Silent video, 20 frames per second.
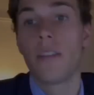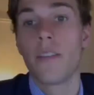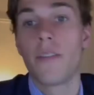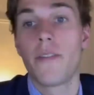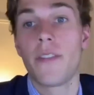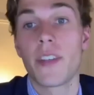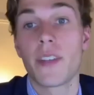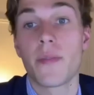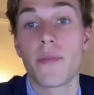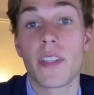
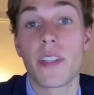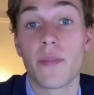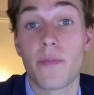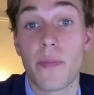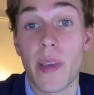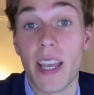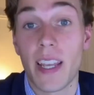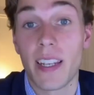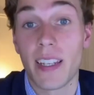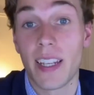Fisherman's
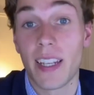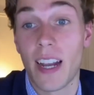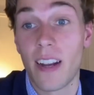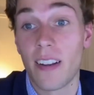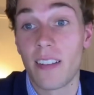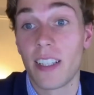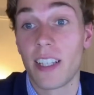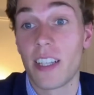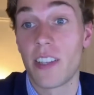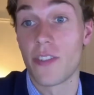Bend
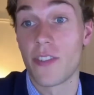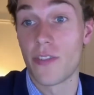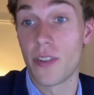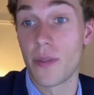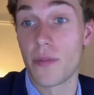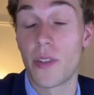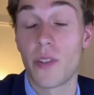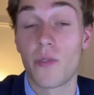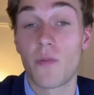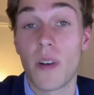currently
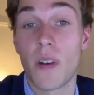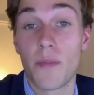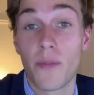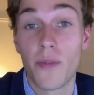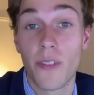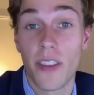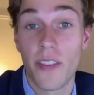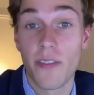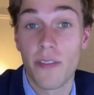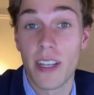contributes
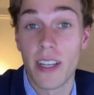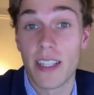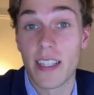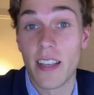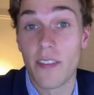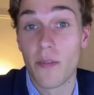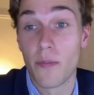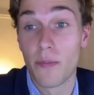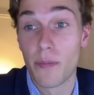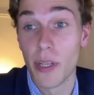
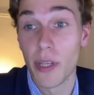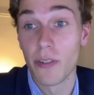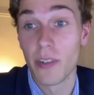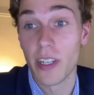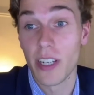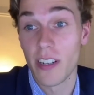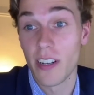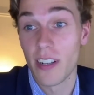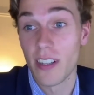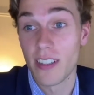$1.37
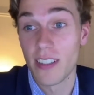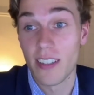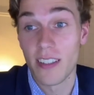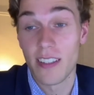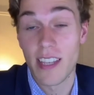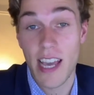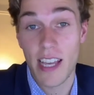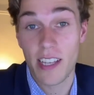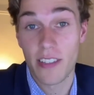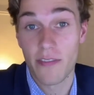billion in
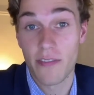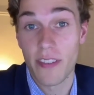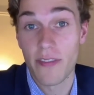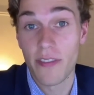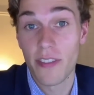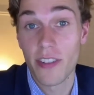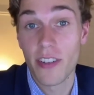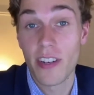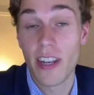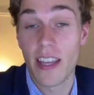tax
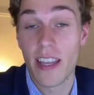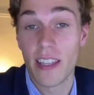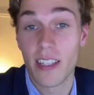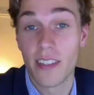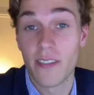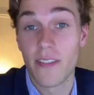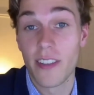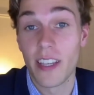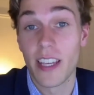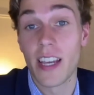revenue. Now this
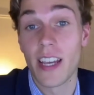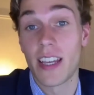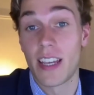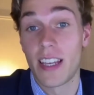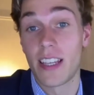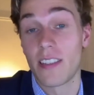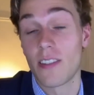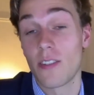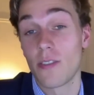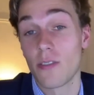figure
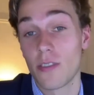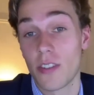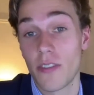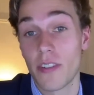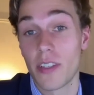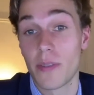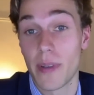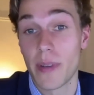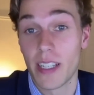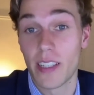is also
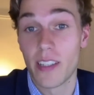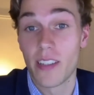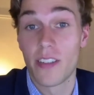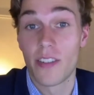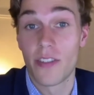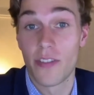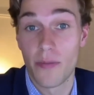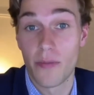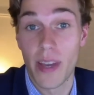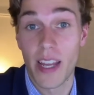expected
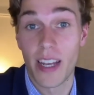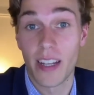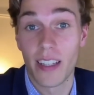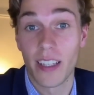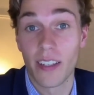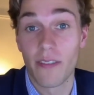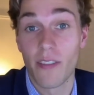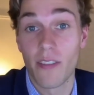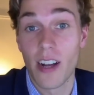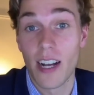to
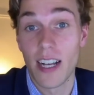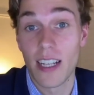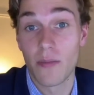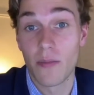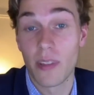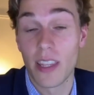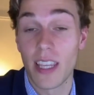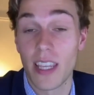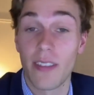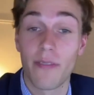dramatically rise
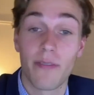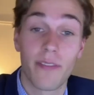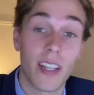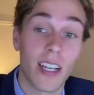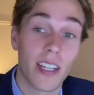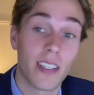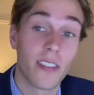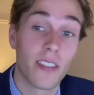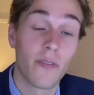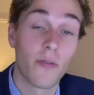with the
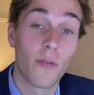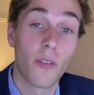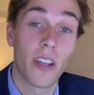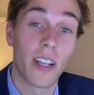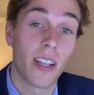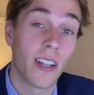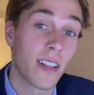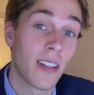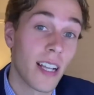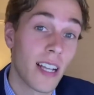influx of
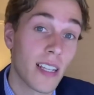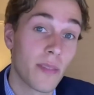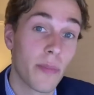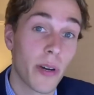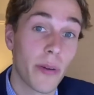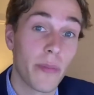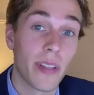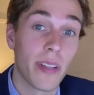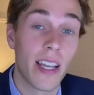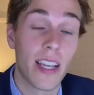working class
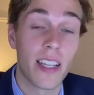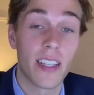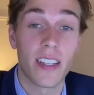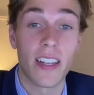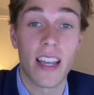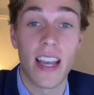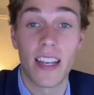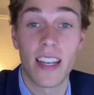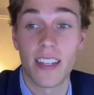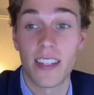population
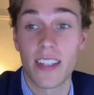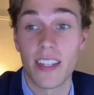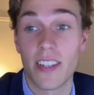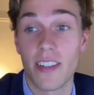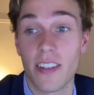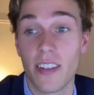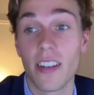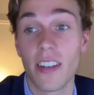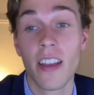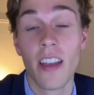and
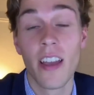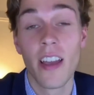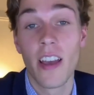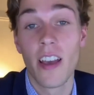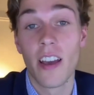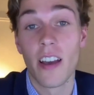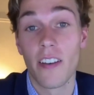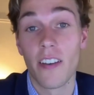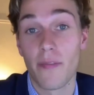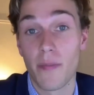addition
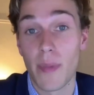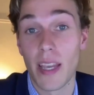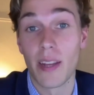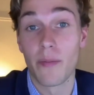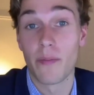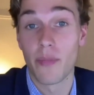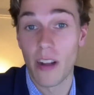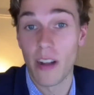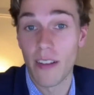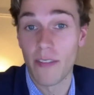of many
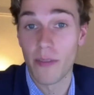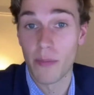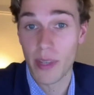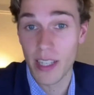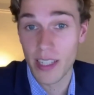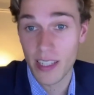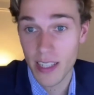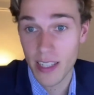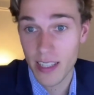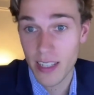private
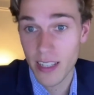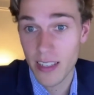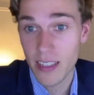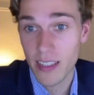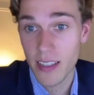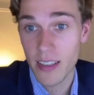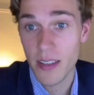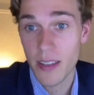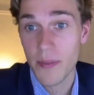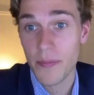businesses.